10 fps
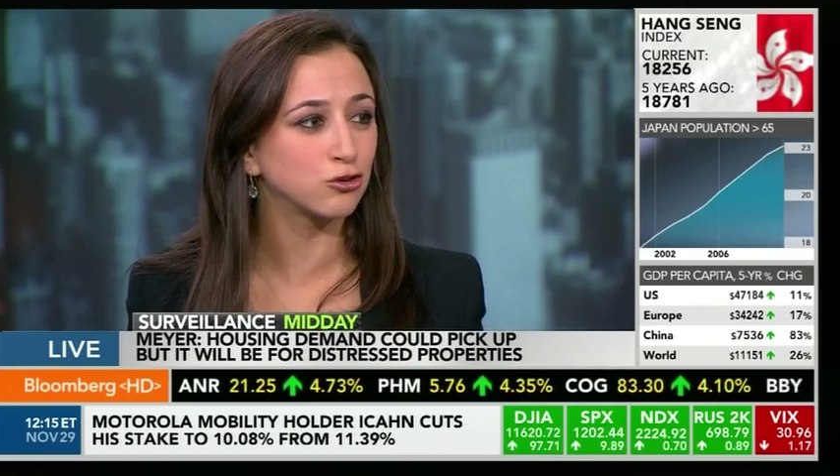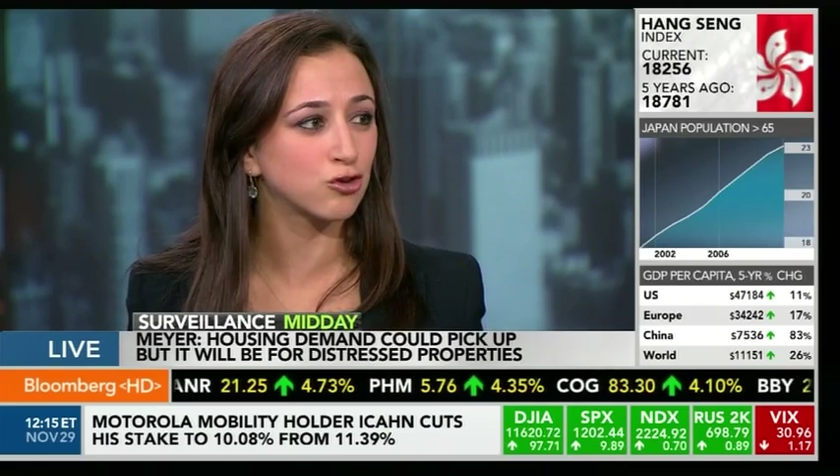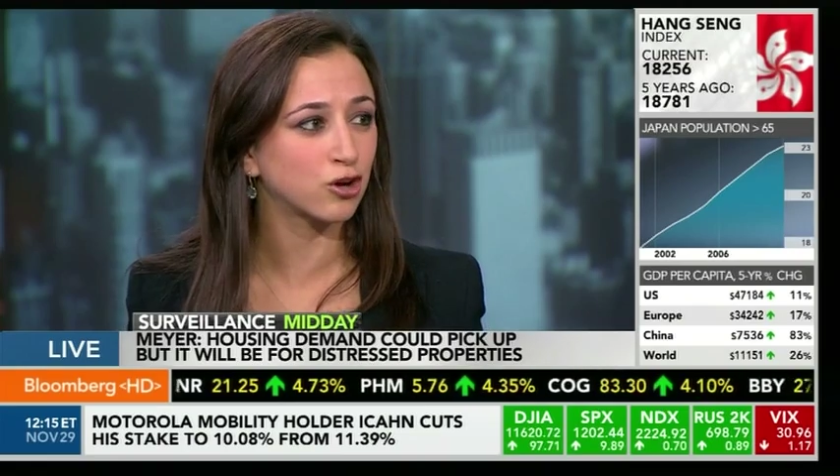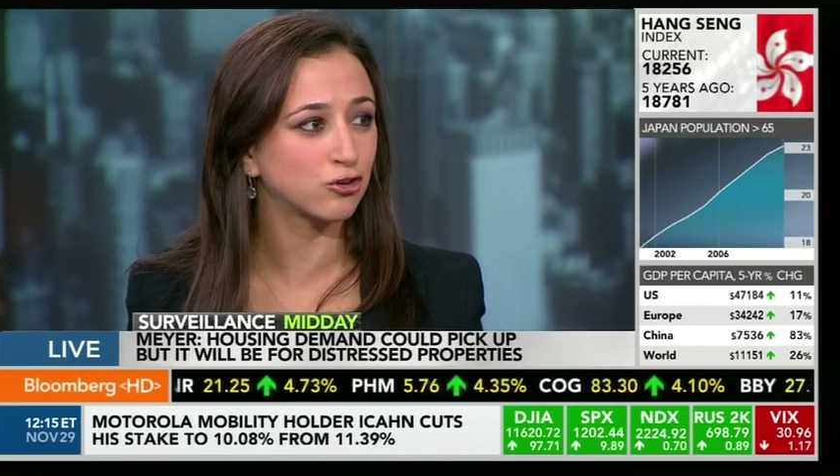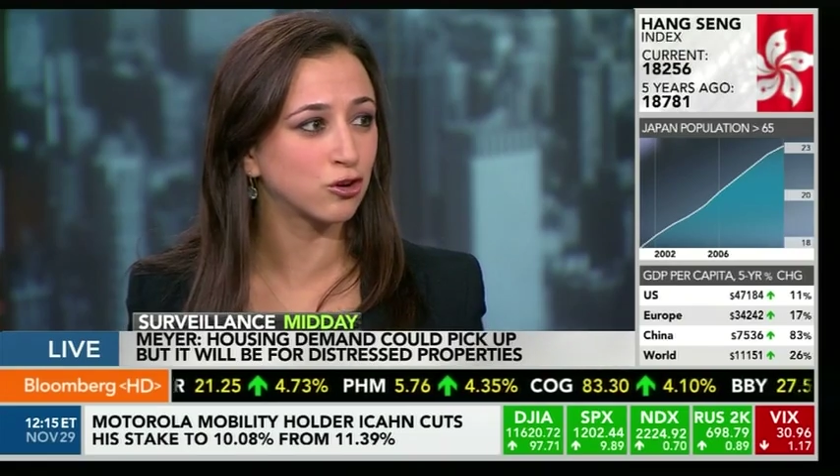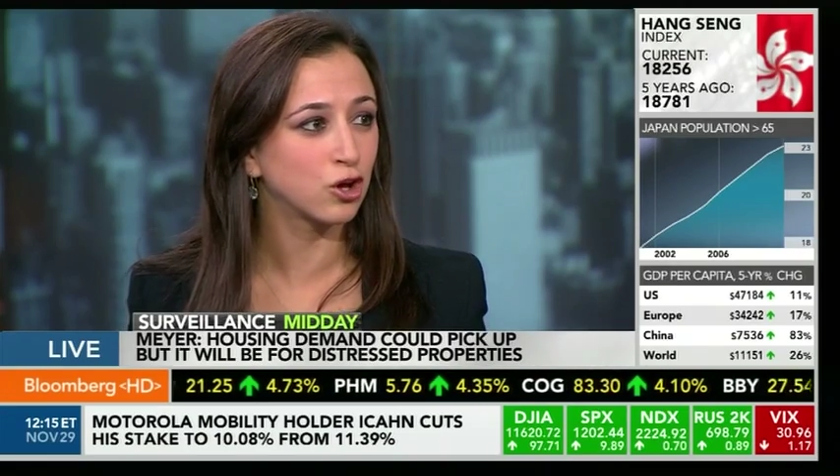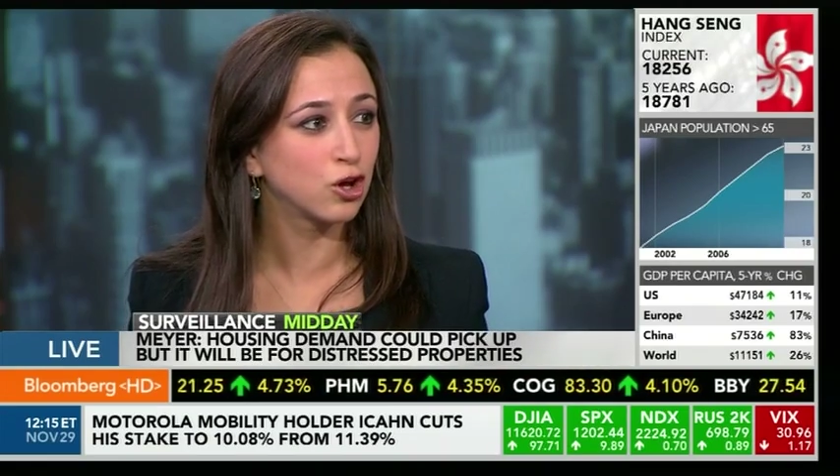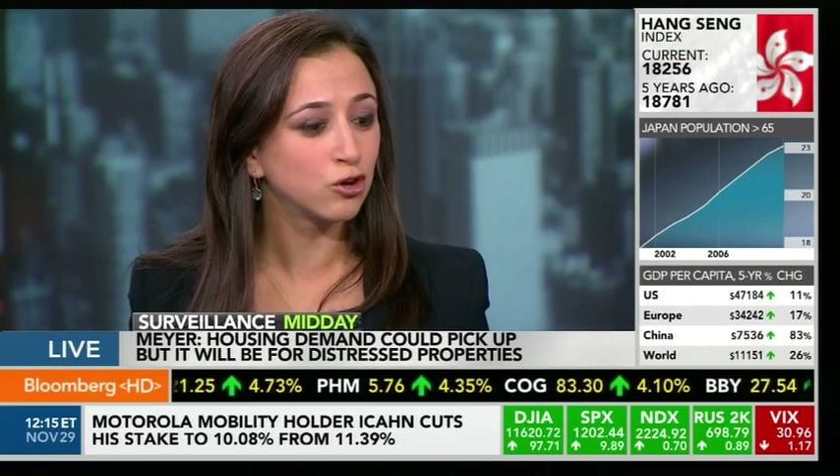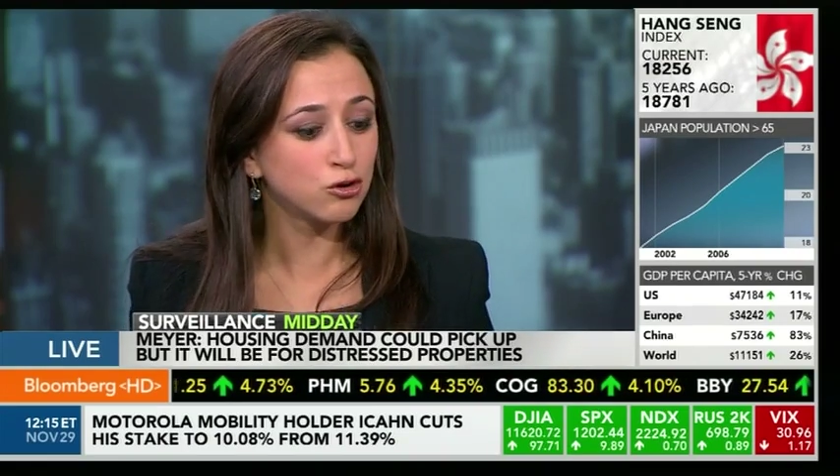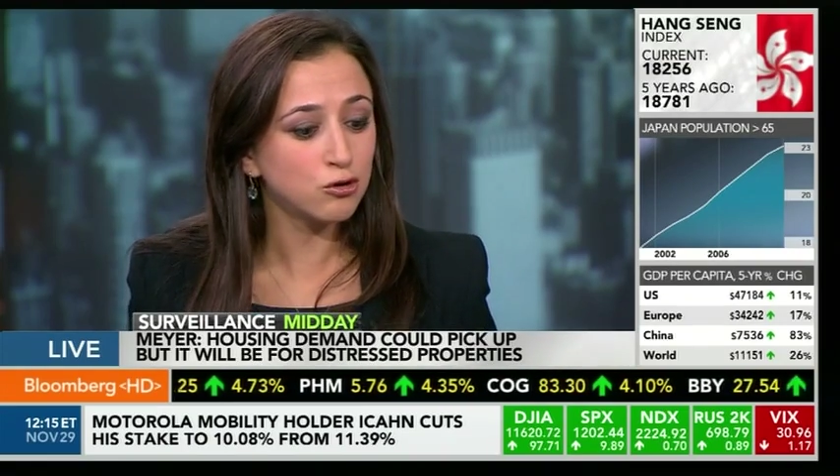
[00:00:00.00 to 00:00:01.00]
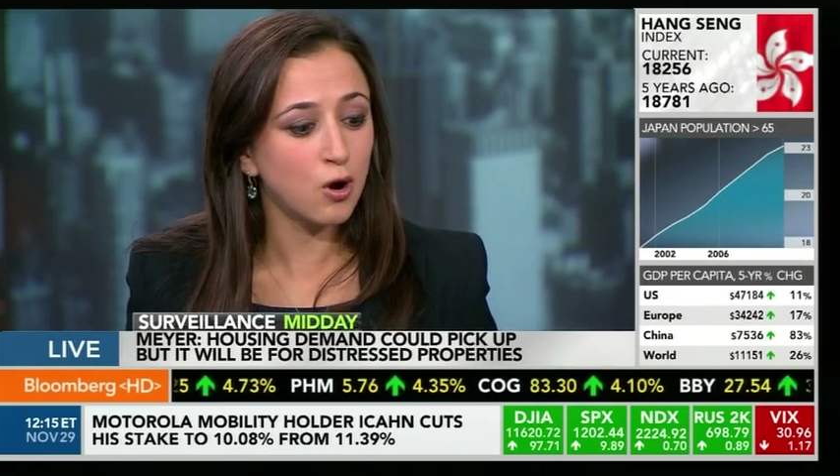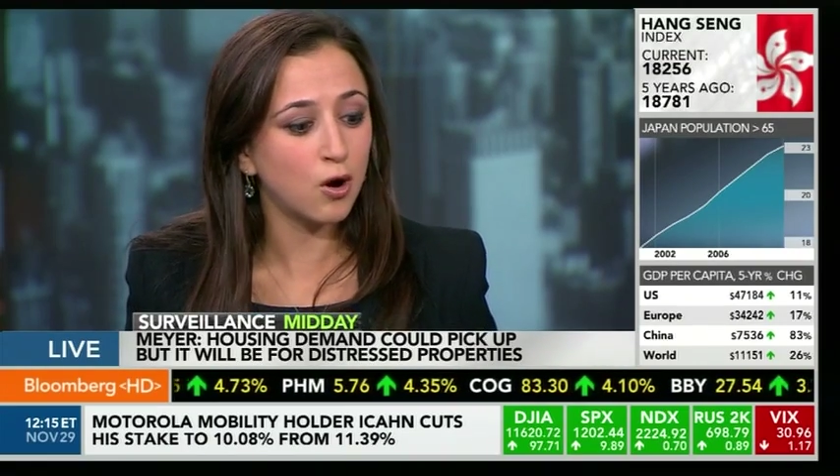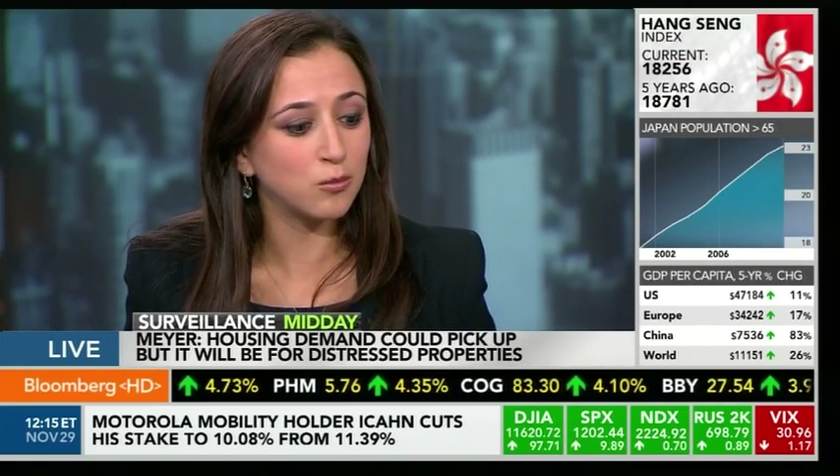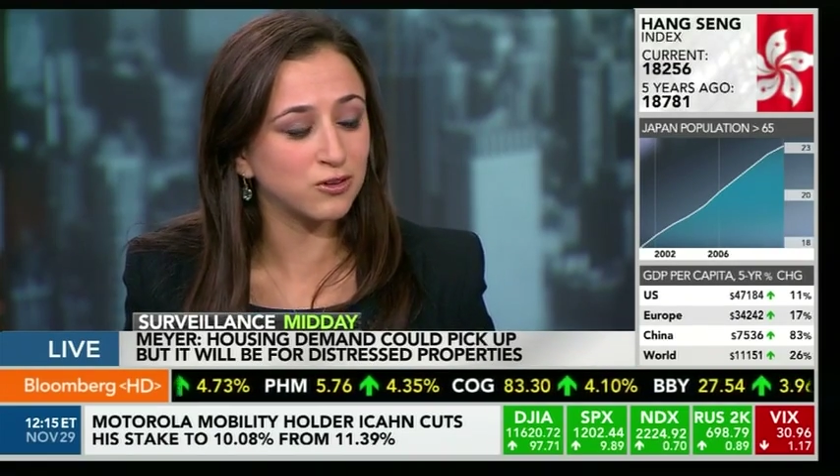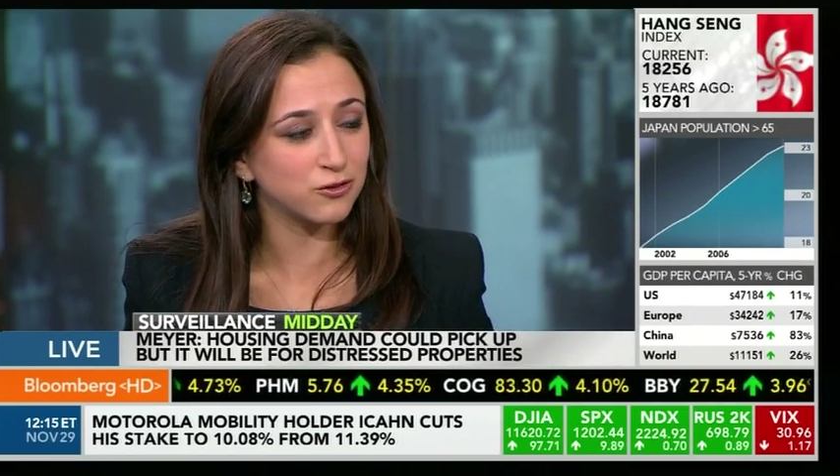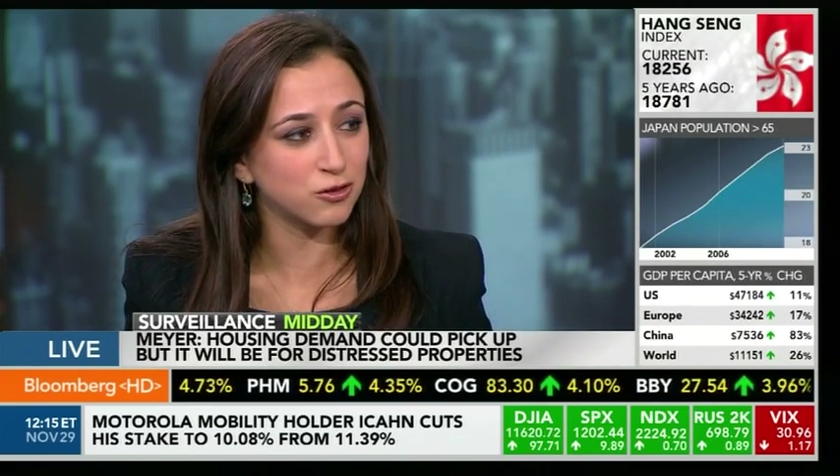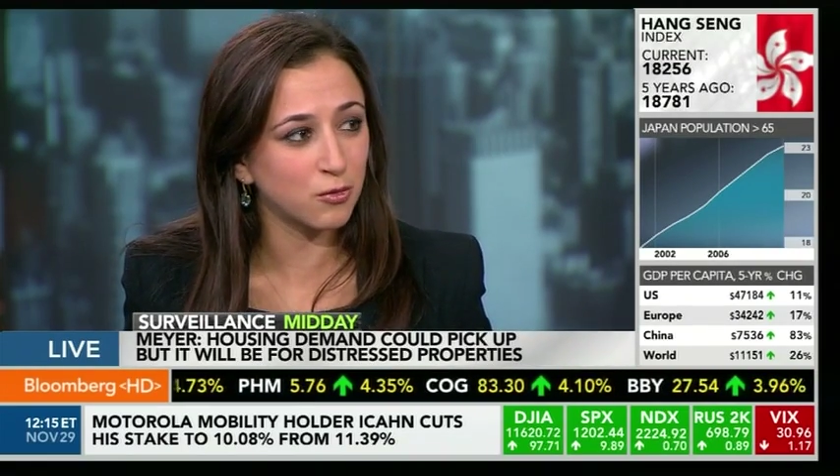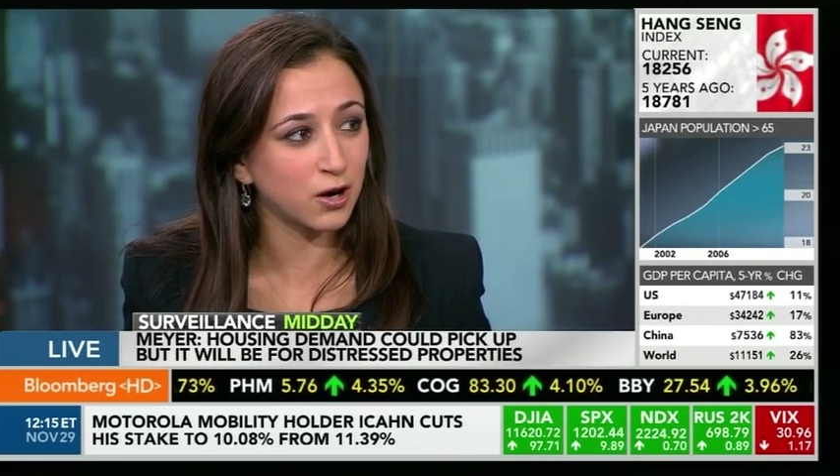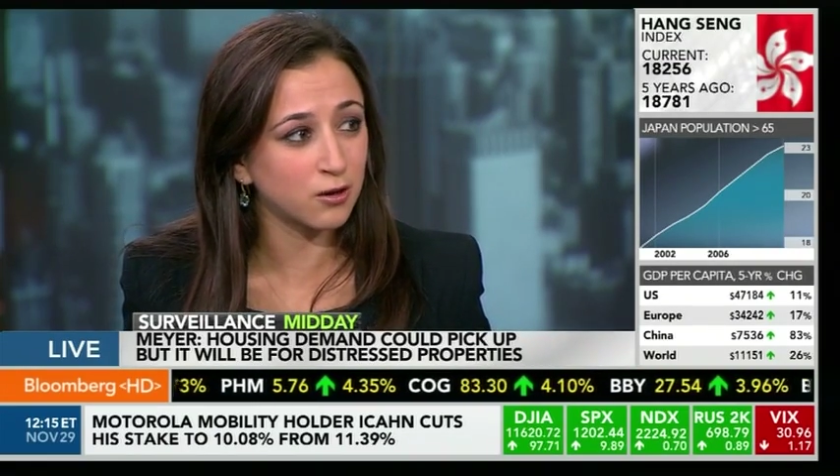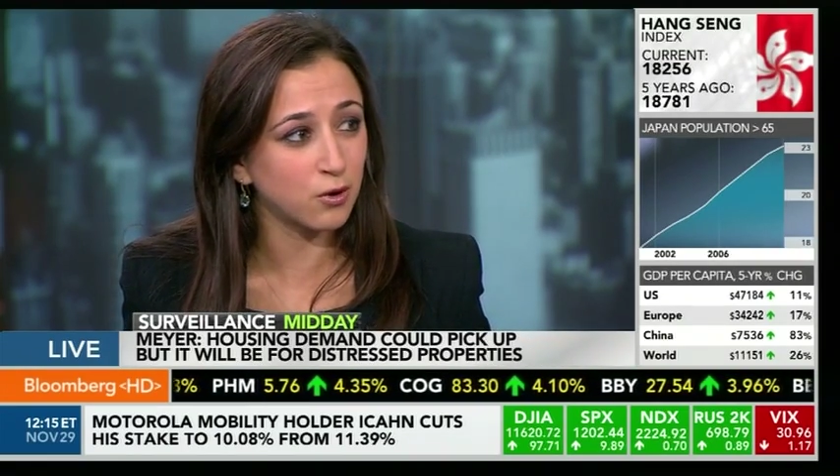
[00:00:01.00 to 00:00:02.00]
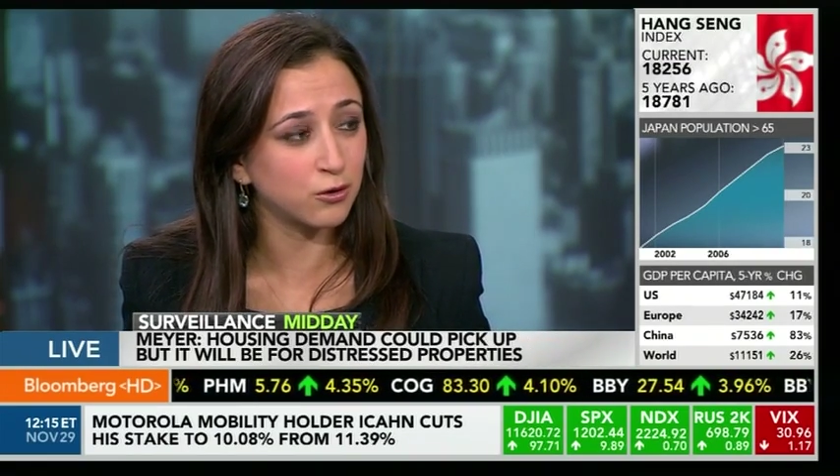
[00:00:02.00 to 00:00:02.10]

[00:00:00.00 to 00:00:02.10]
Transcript: construction, new homes into the market will